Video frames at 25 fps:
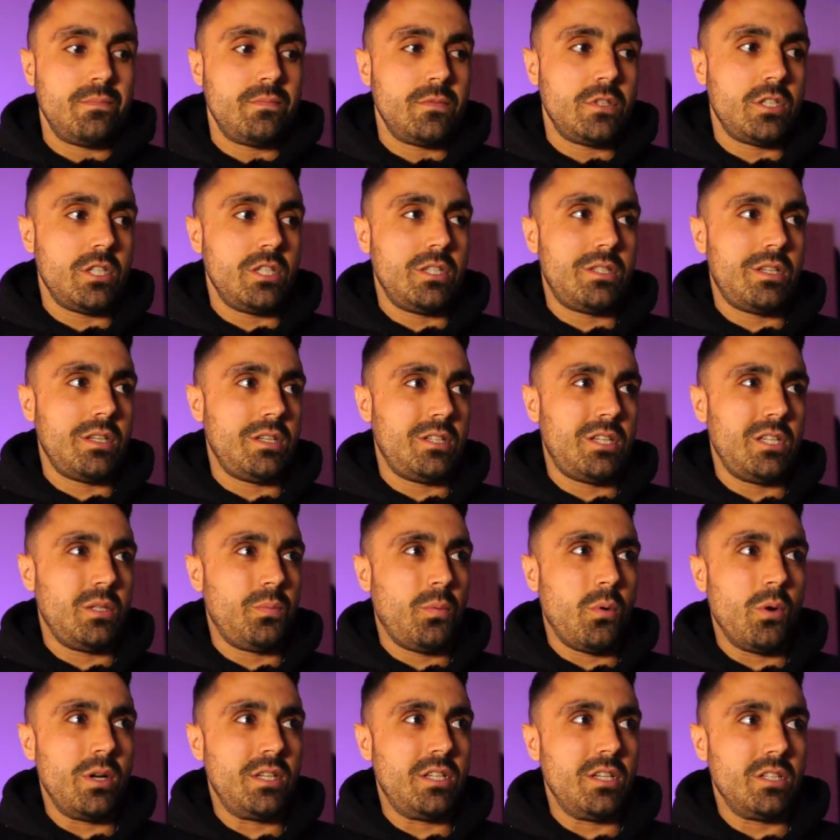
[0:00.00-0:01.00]
She's she's
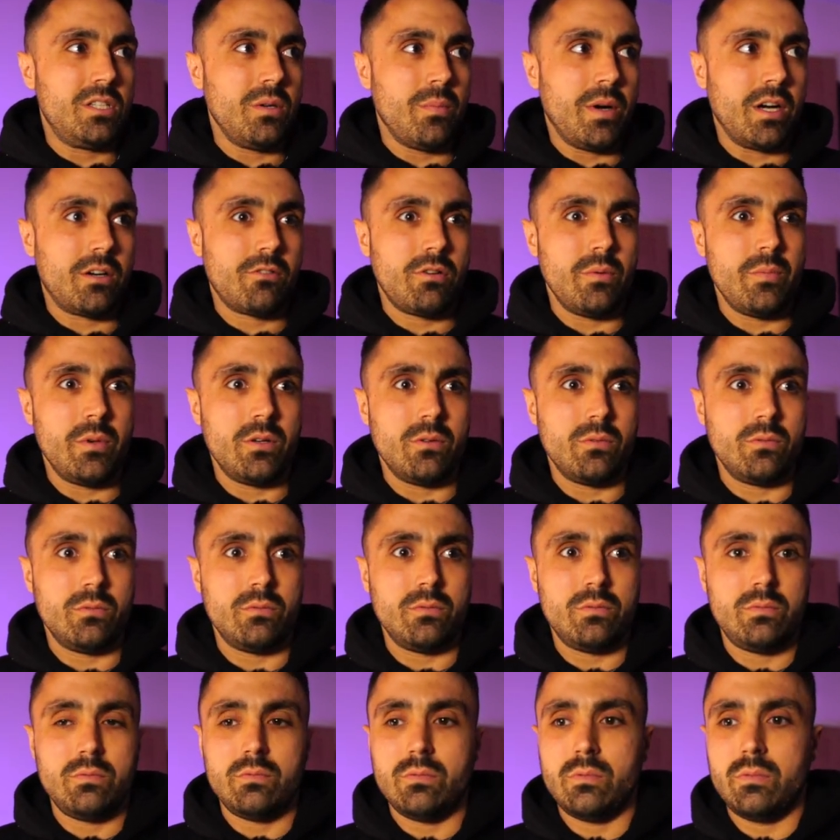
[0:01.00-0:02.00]
pointing to my
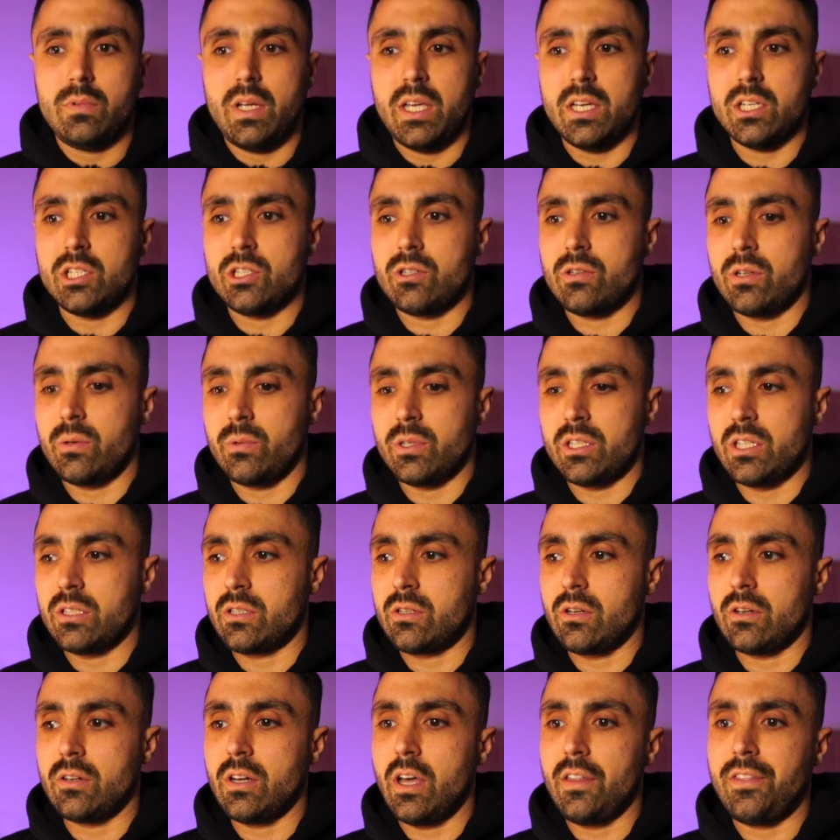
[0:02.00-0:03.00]
criminal history, which has
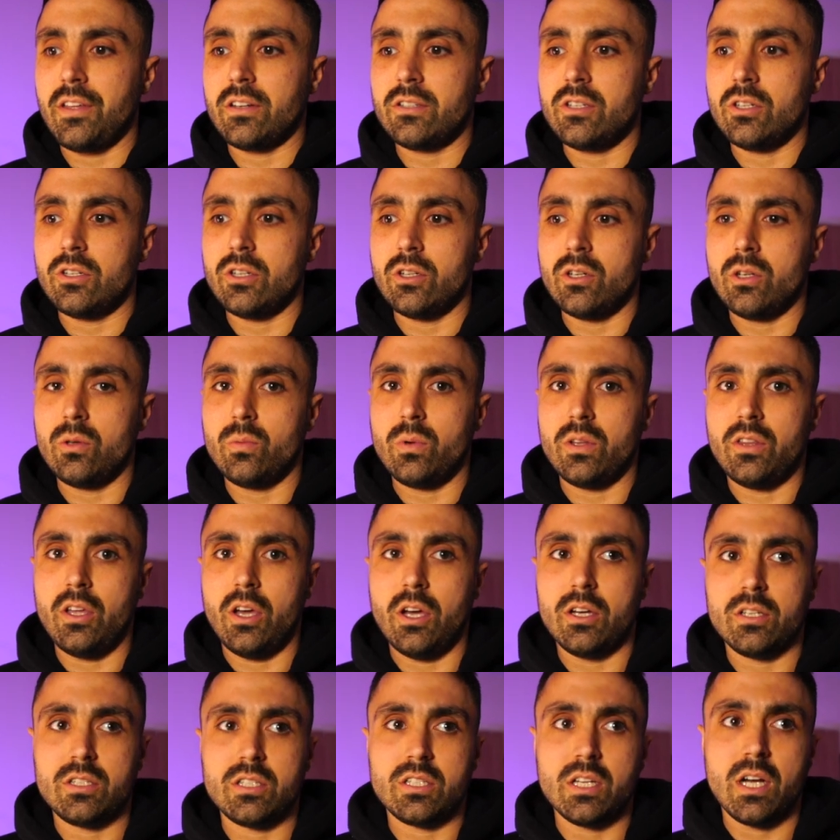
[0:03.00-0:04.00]
got nothing to do with
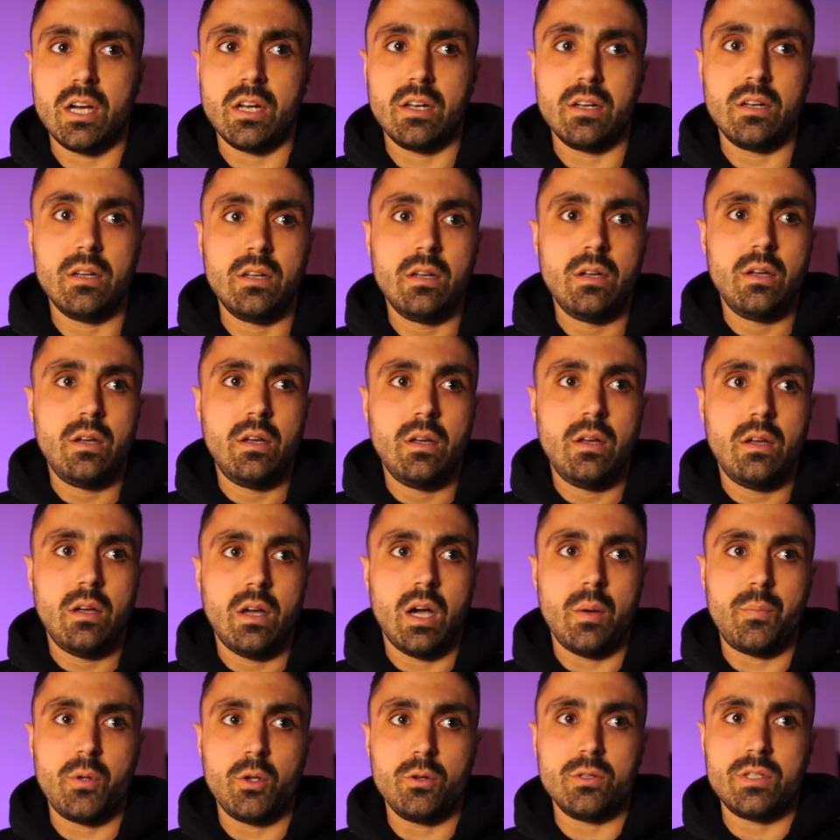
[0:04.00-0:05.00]
her son
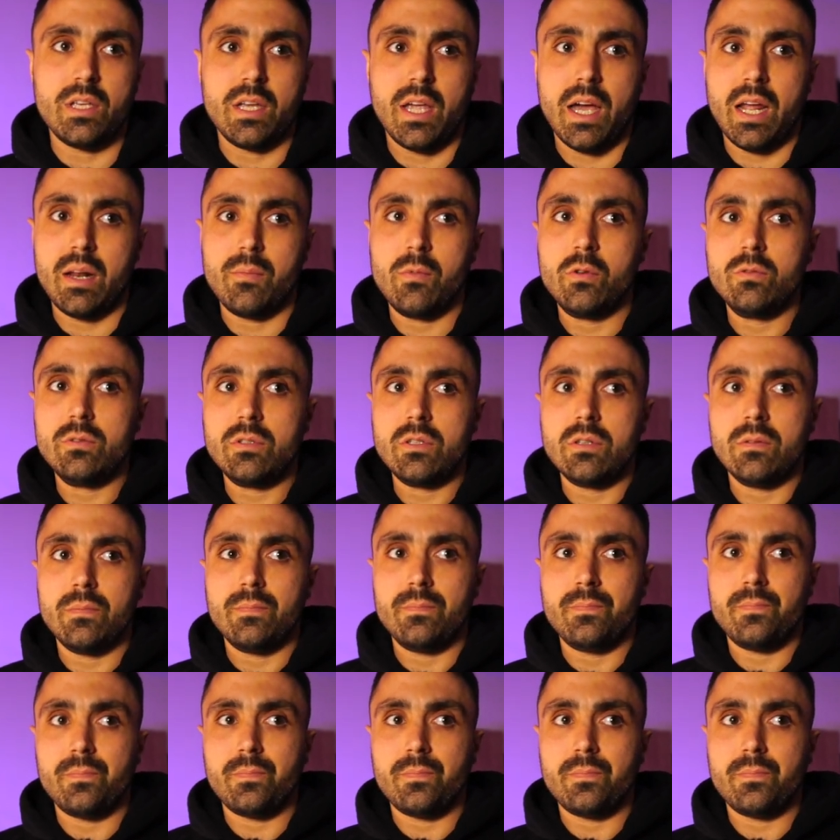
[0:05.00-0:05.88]
abusing animals.